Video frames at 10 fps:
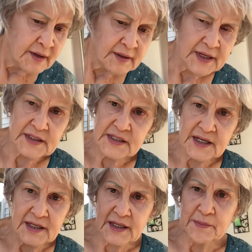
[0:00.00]
like a
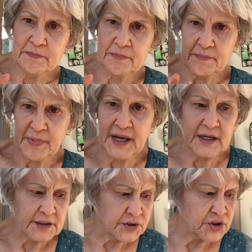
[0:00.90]
slightly
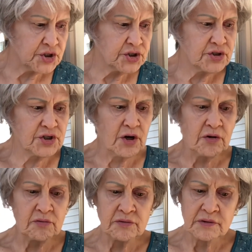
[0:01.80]
pinkish
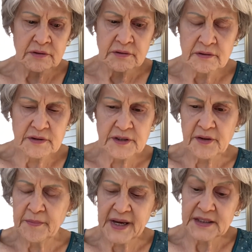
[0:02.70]
tone to
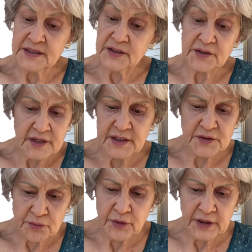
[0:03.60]
the base.
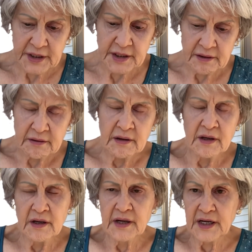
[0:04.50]
It's really
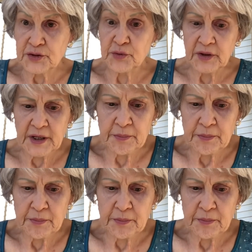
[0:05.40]
a